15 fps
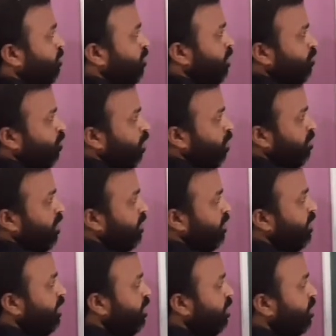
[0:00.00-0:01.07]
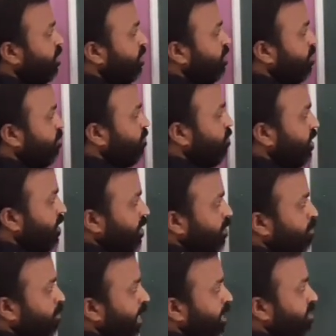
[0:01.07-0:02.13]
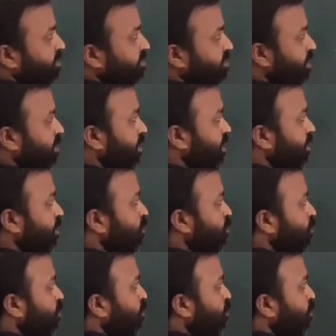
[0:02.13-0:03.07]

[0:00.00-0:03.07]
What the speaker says: v formula here, we get minus z into